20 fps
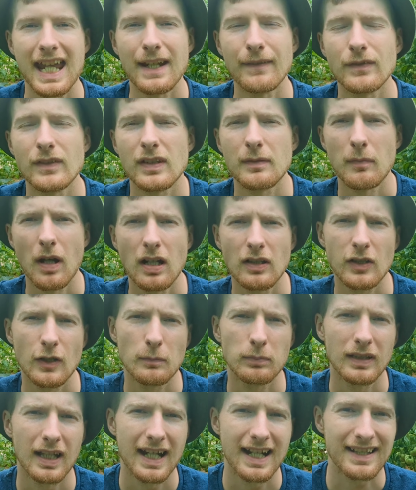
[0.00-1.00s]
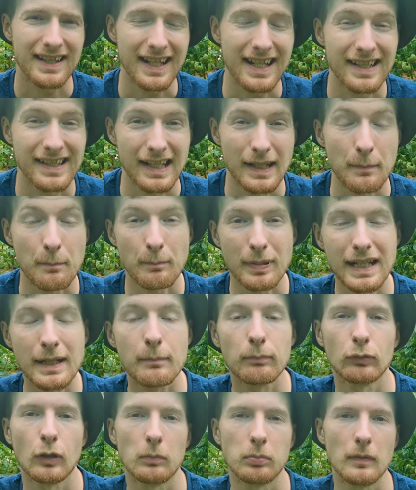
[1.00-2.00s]
If tomato blight is a
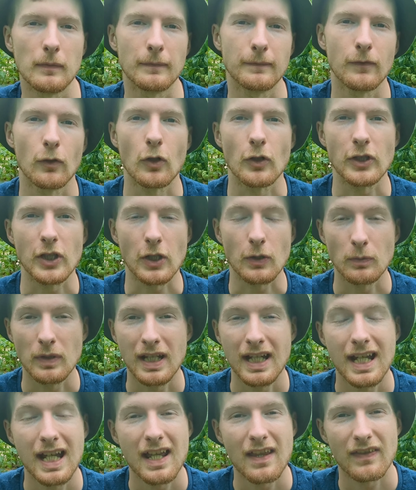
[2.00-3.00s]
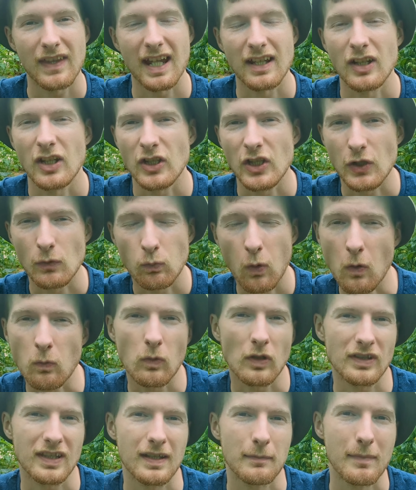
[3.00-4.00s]
big problem for you, then you won't
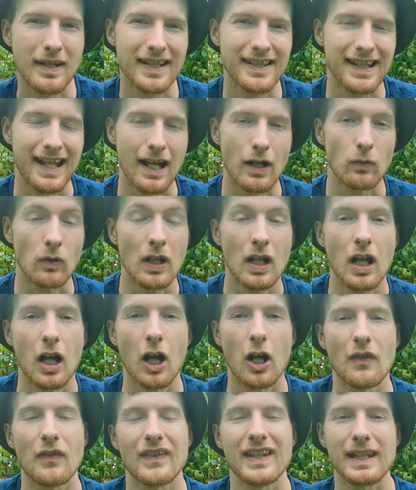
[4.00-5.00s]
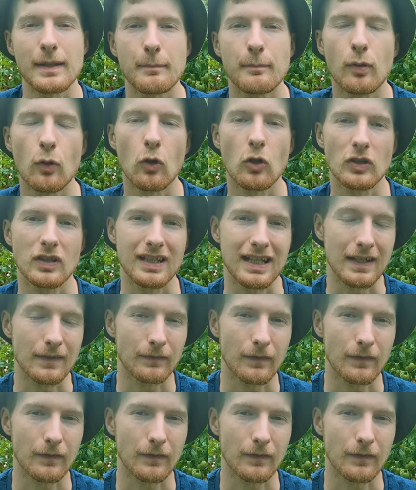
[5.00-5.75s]
want to miss out on the important